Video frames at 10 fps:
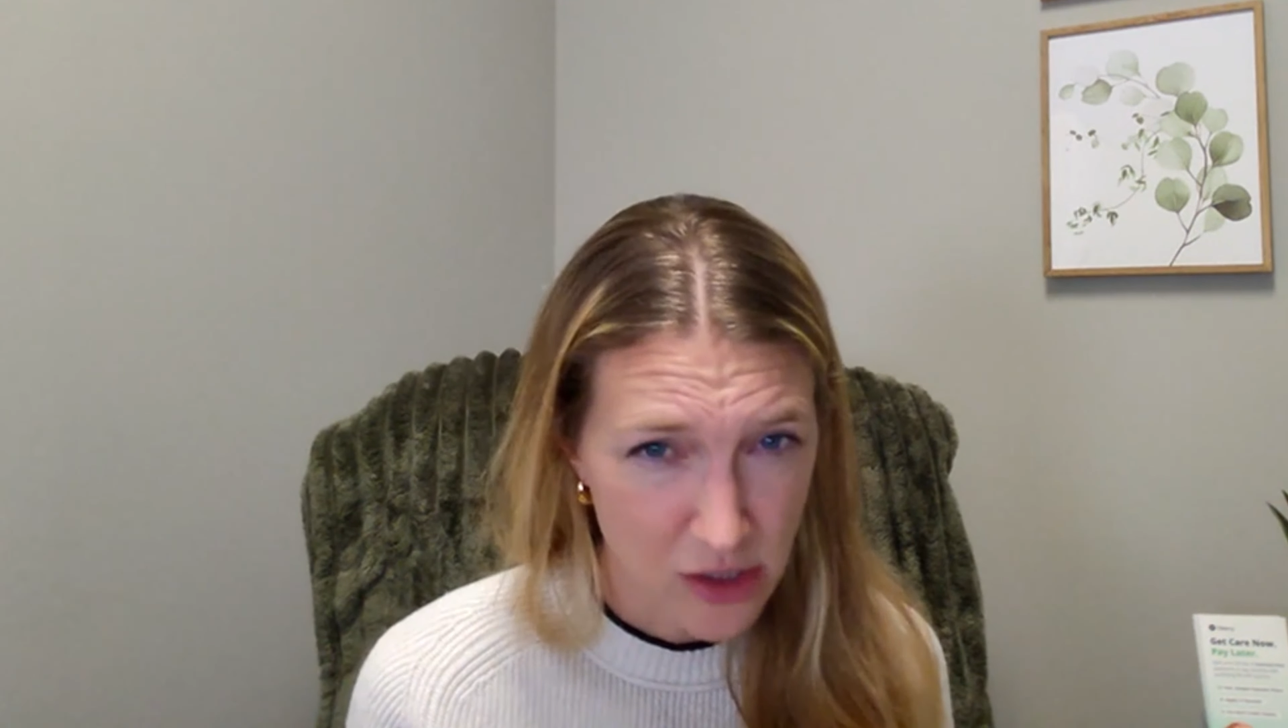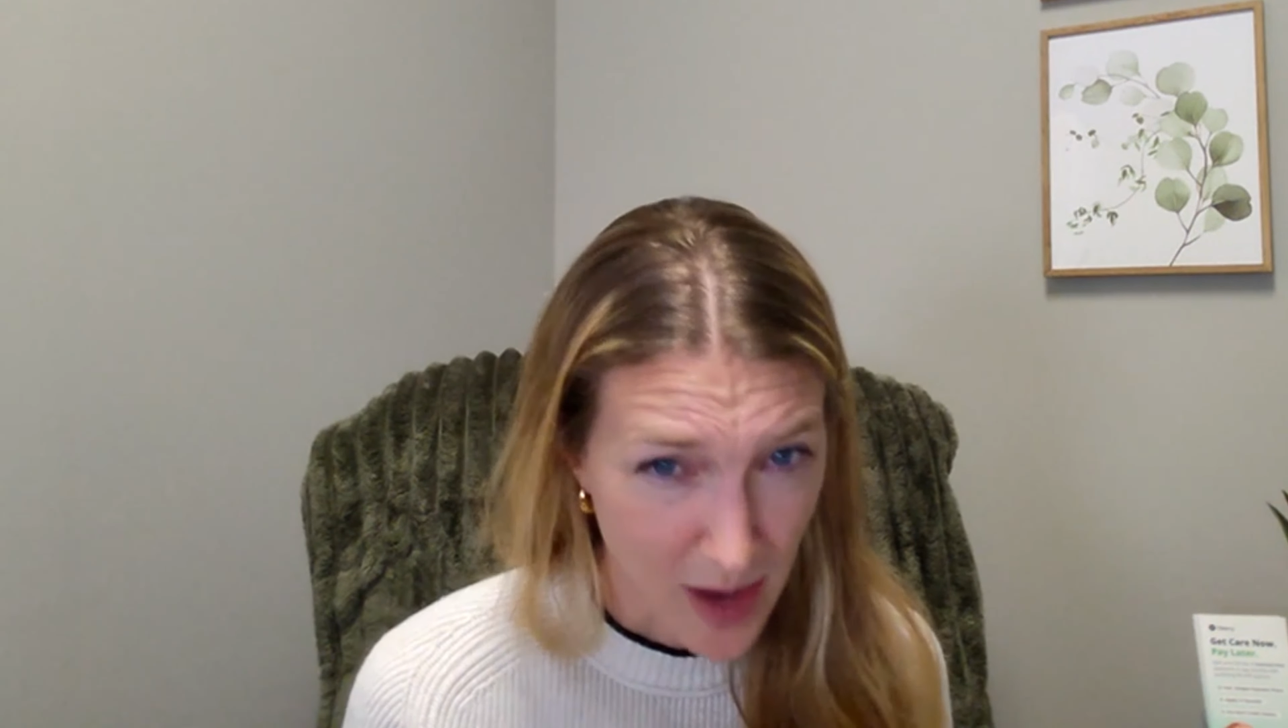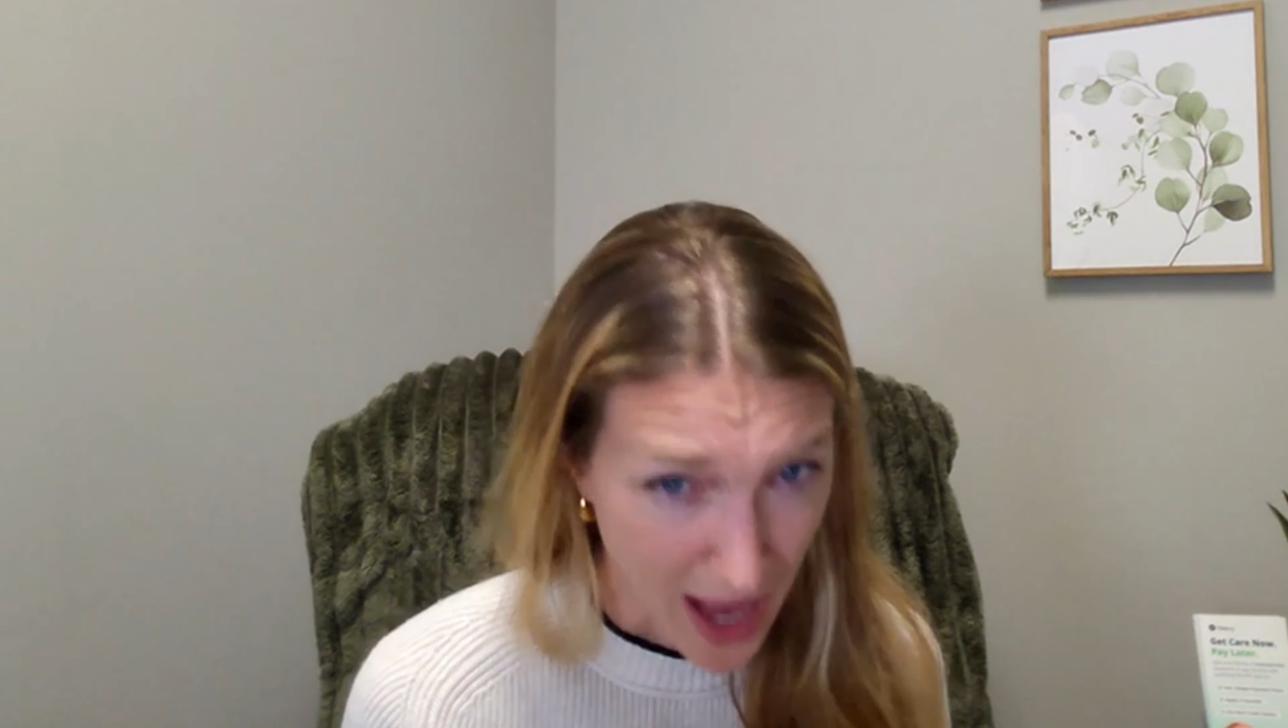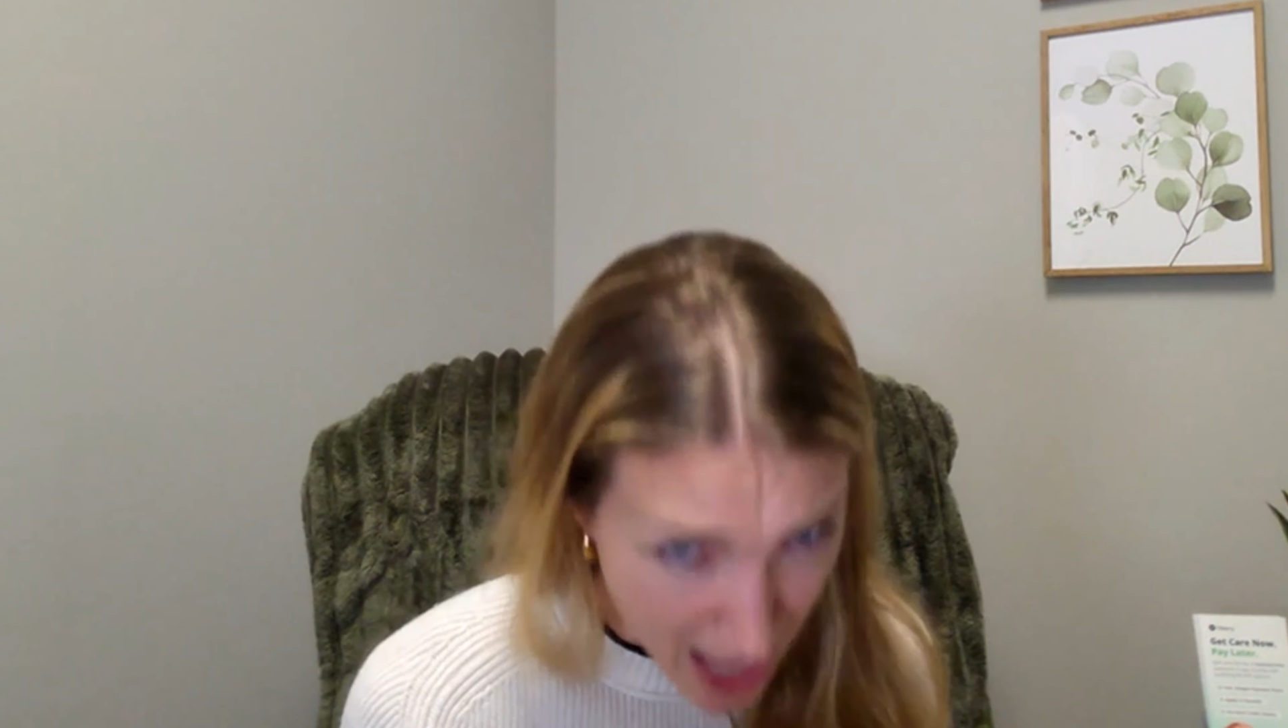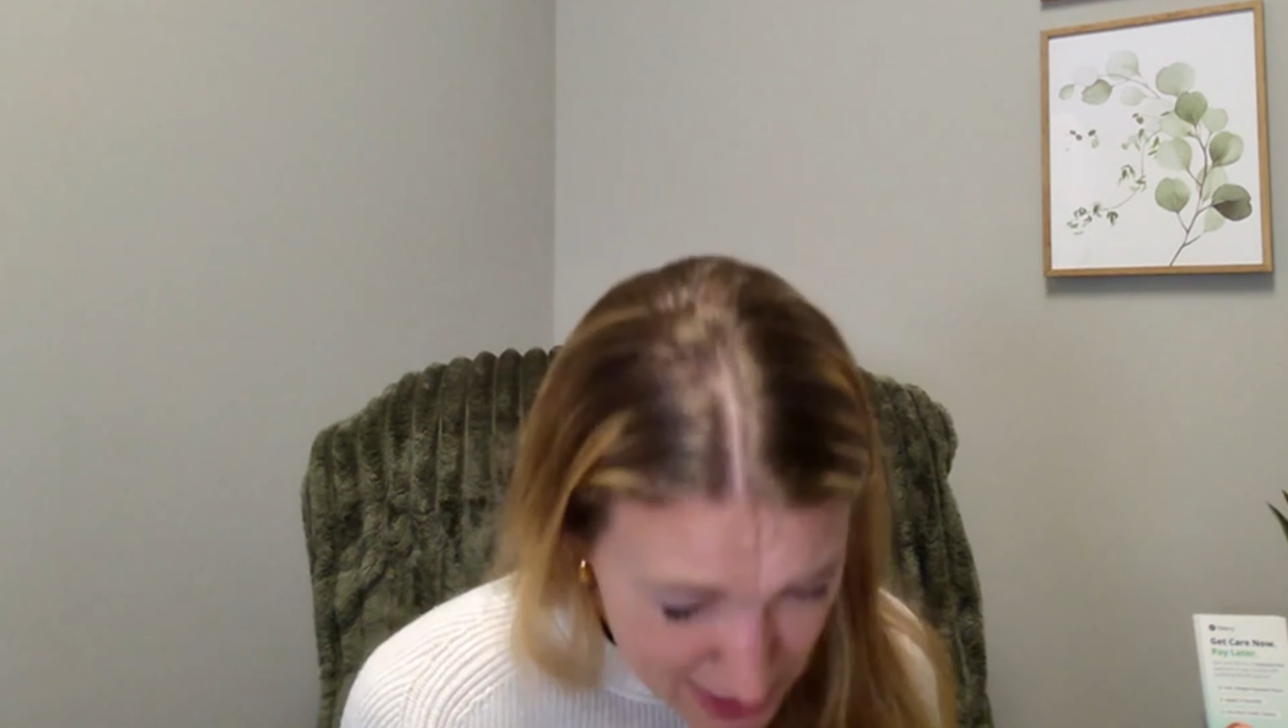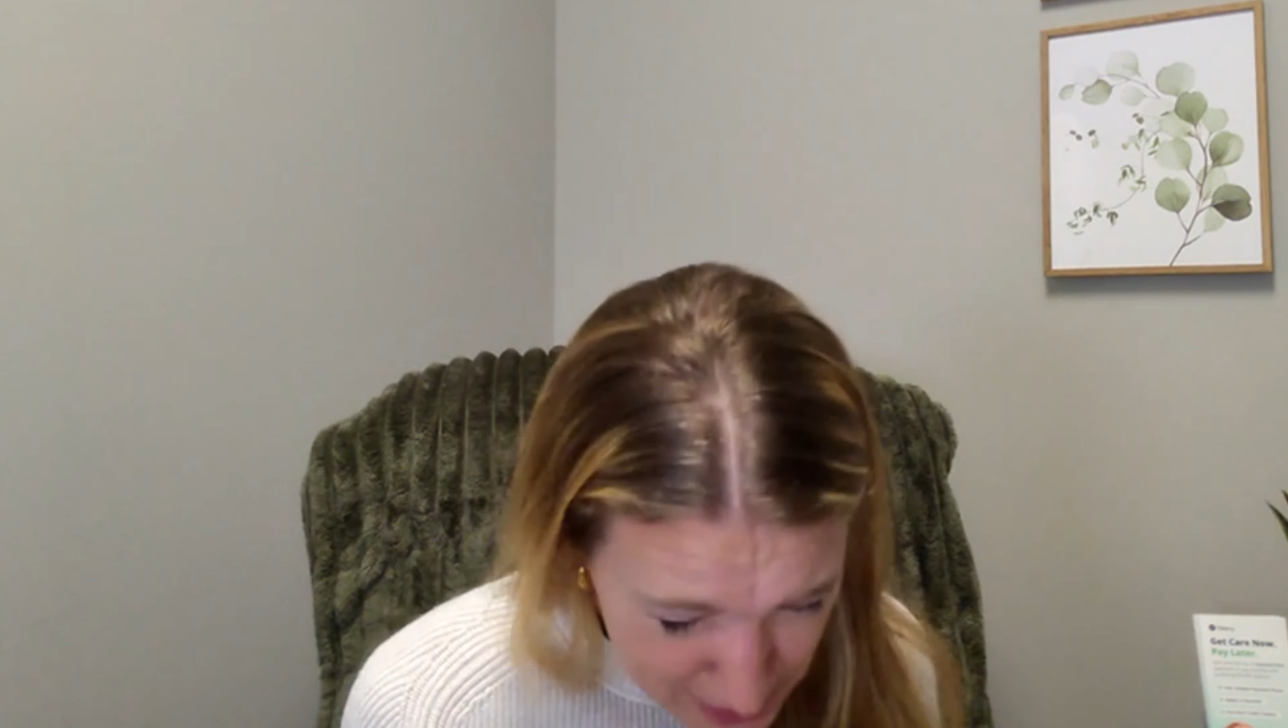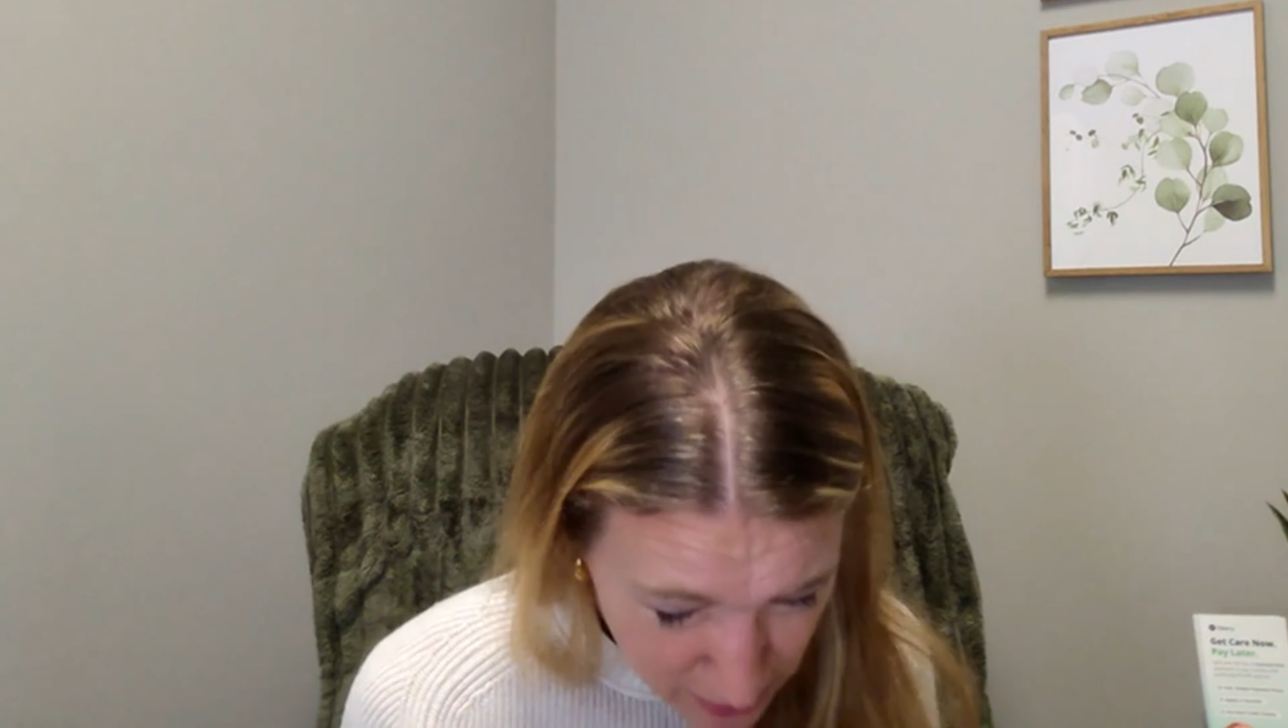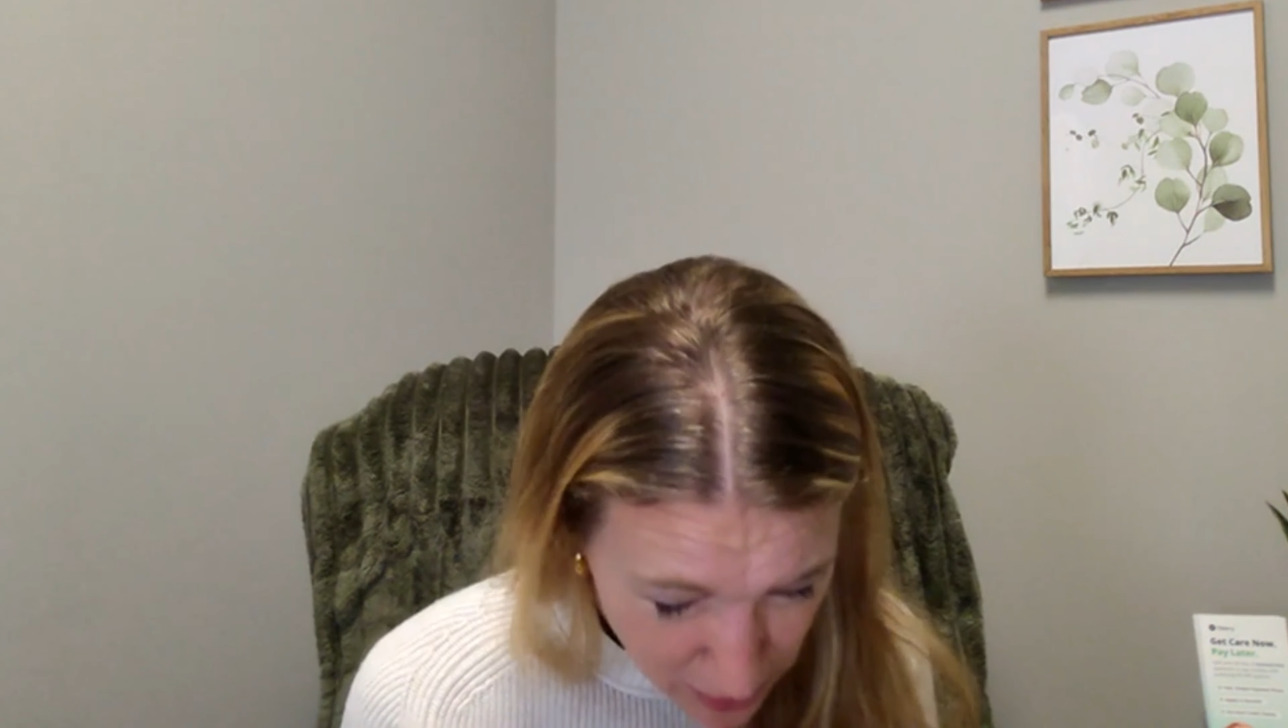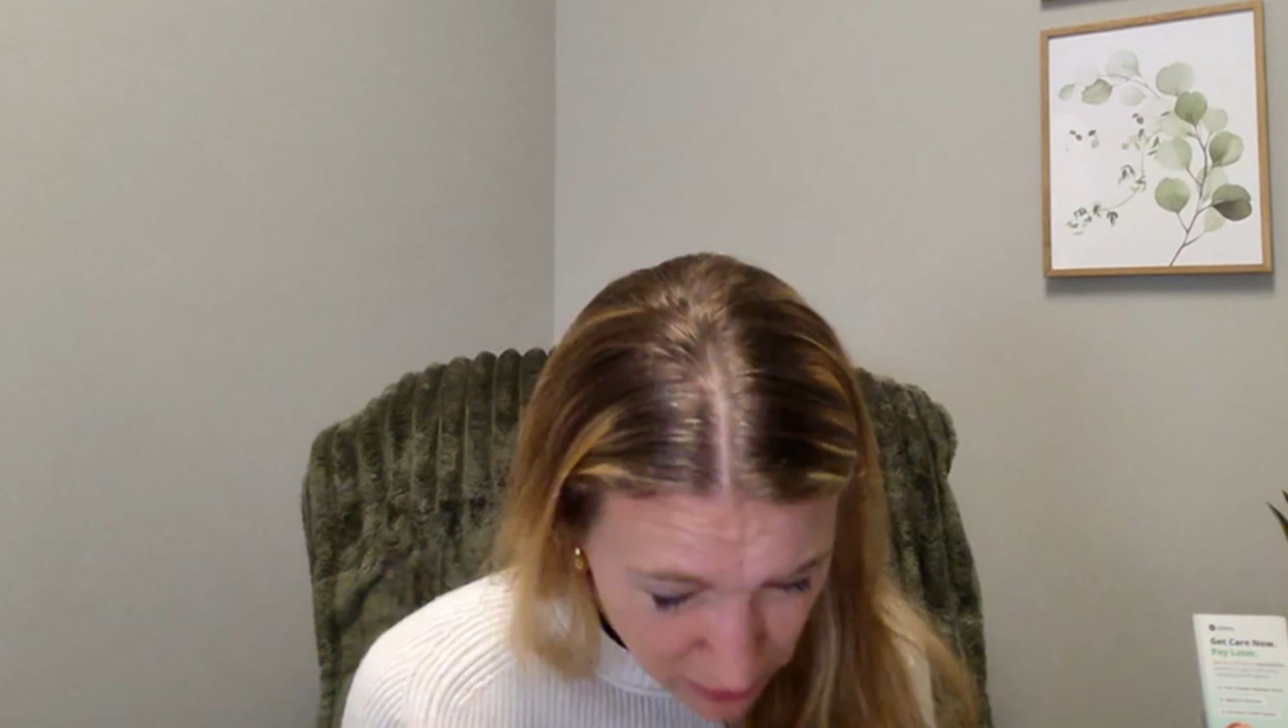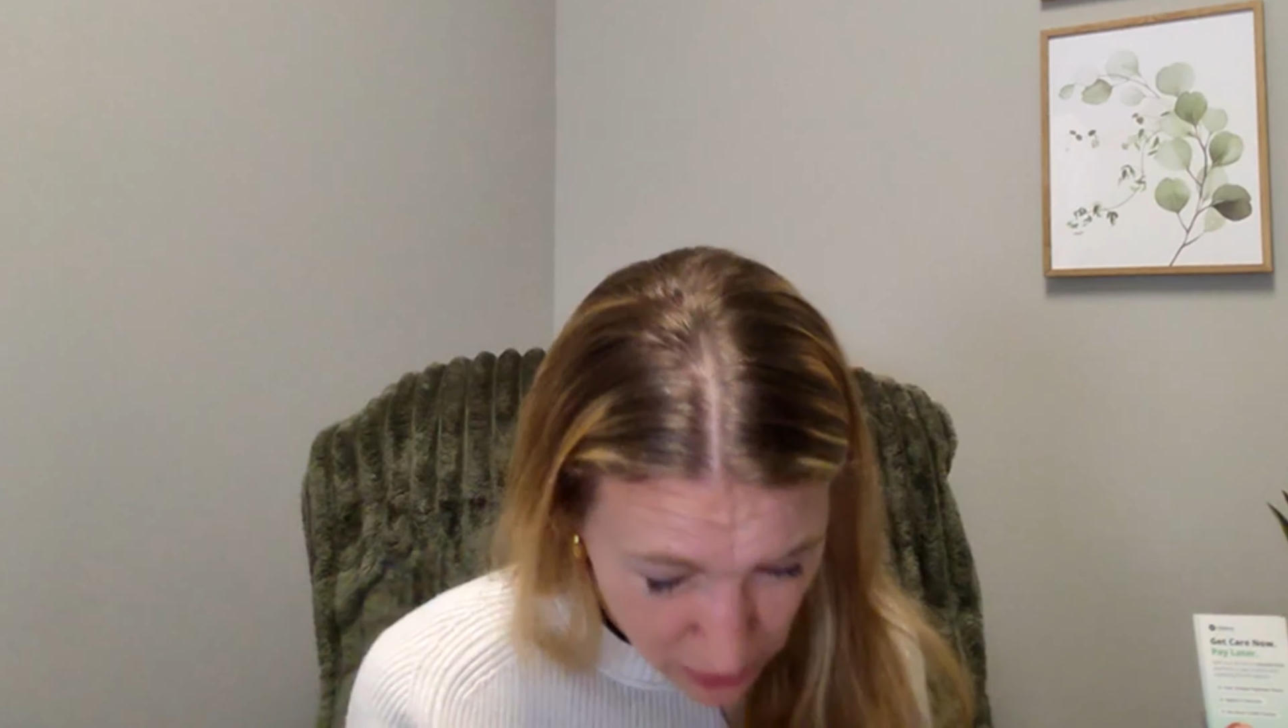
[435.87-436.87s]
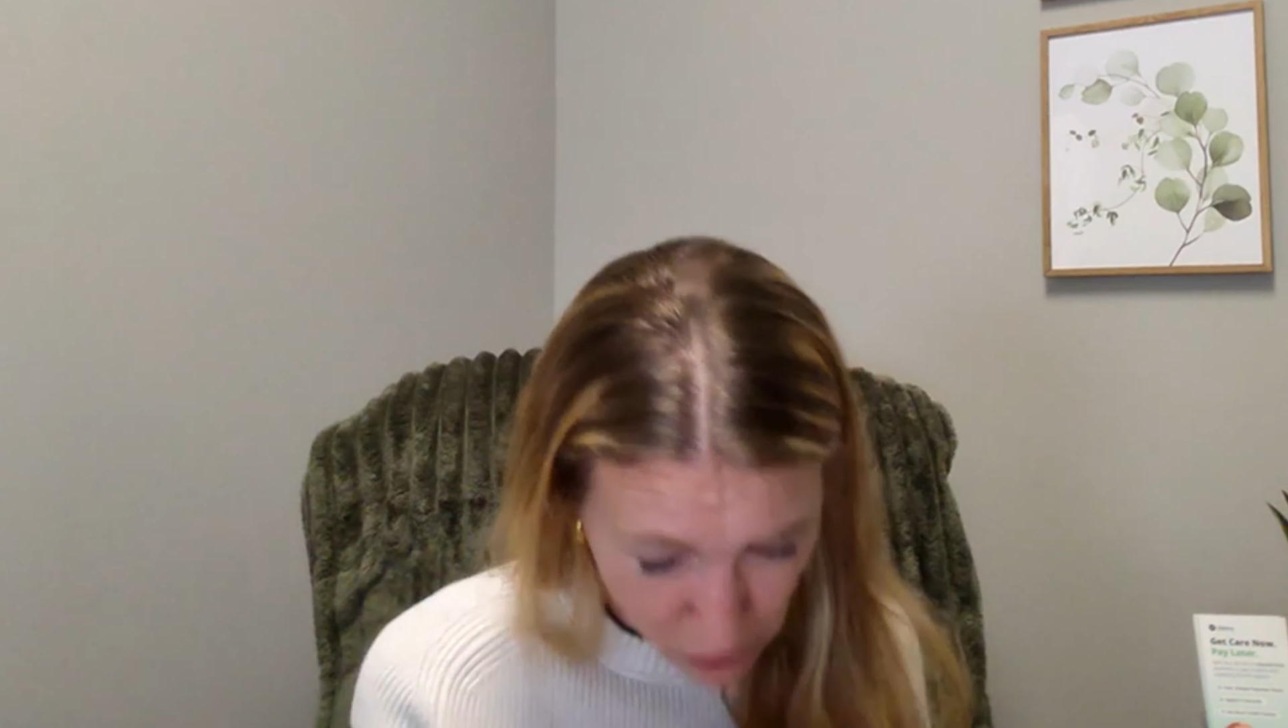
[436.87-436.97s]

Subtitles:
who has a low